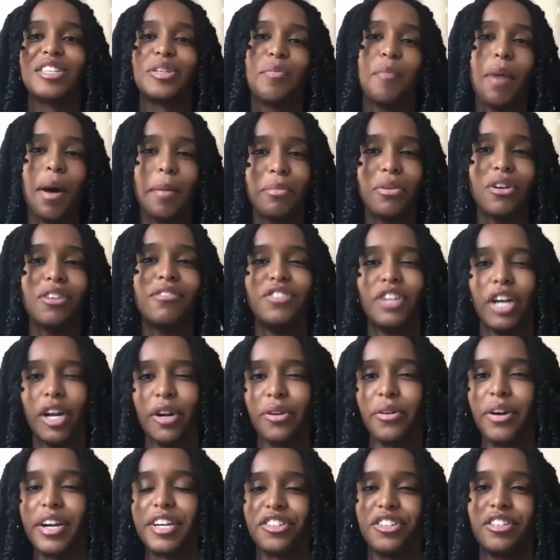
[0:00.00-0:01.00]
member of
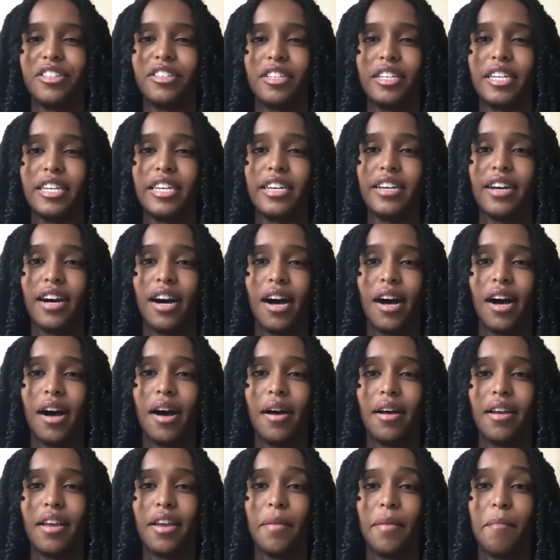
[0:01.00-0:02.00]
Generation Z,
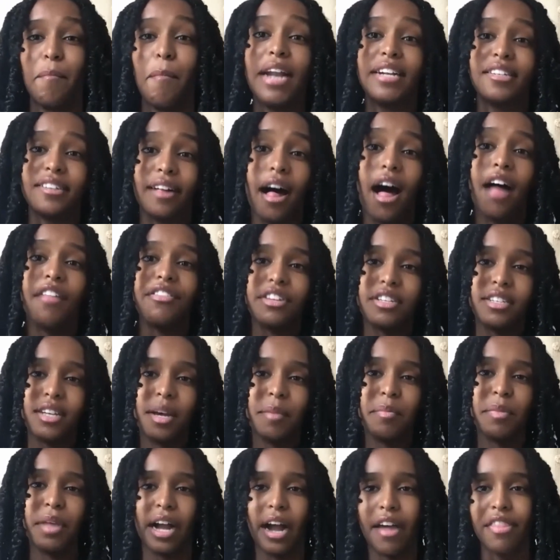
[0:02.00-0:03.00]
mental health is
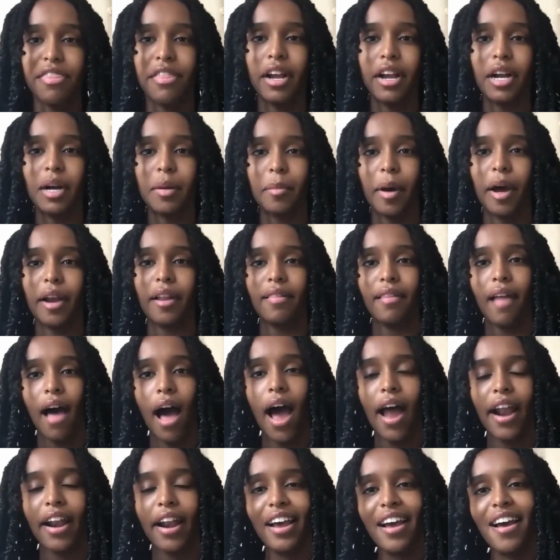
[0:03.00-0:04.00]
something I think about a
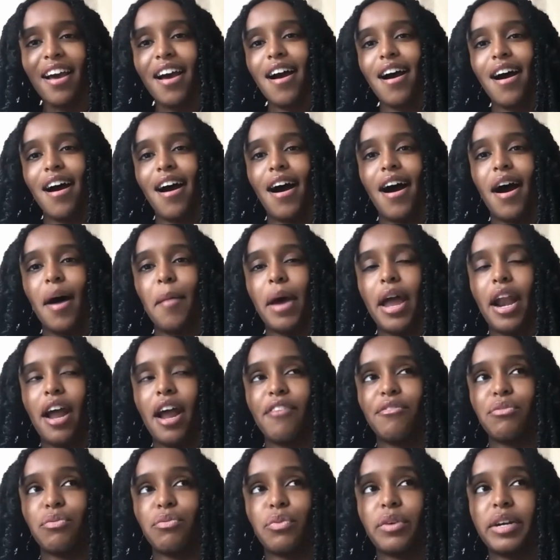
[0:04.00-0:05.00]
lot, and
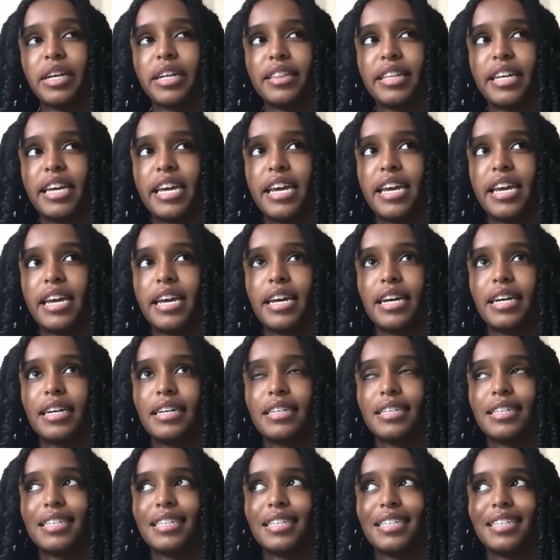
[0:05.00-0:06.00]
I've really
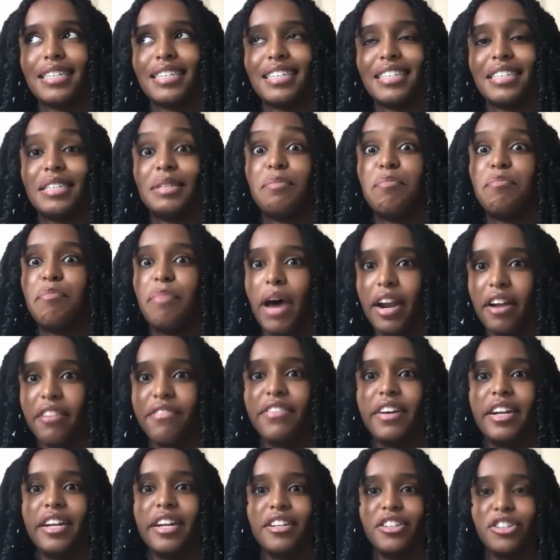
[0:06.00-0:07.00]

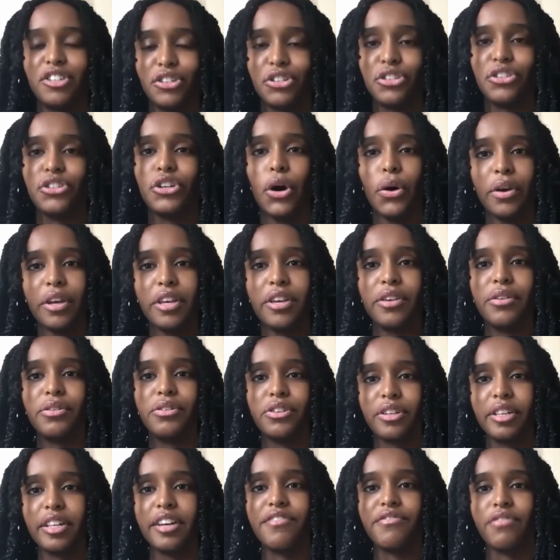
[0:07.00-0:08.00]
benefited just so
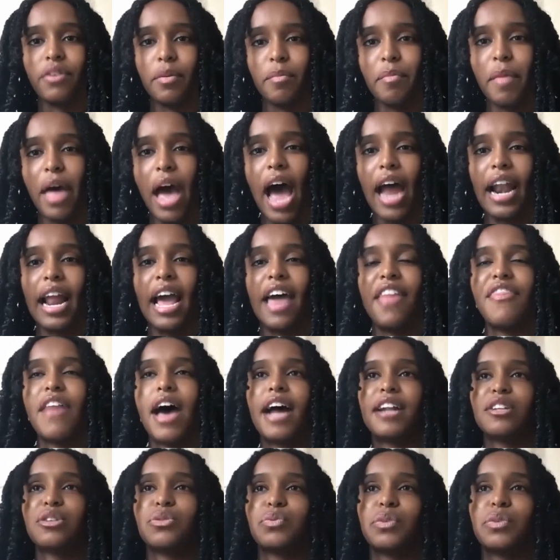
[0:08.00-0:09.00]
hugely from that. And
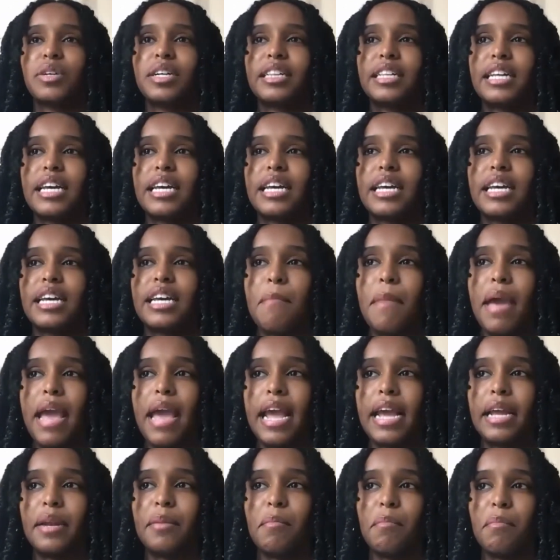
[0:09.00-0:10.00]
that's really
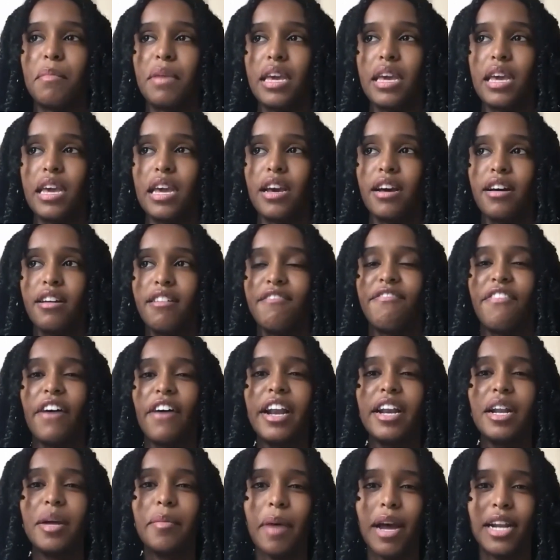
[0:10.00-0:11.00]
made me
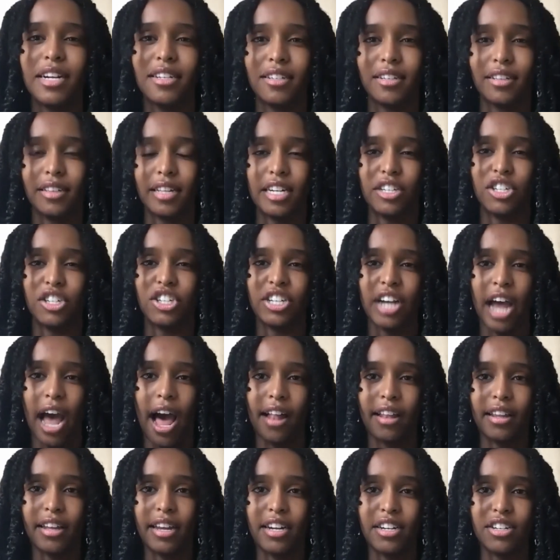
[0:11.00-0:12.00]
fundamentally
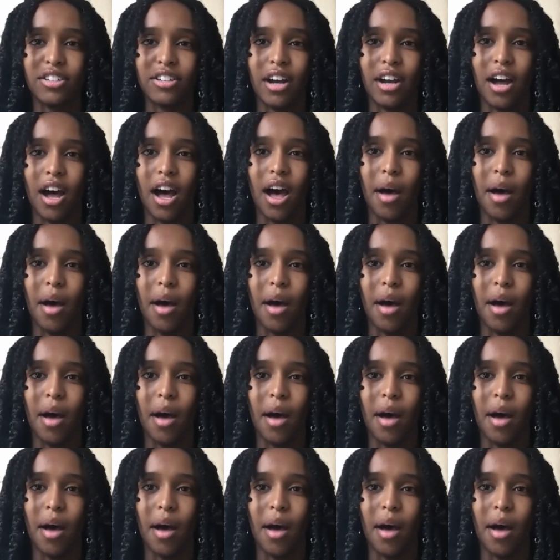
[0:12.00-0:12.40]
challenge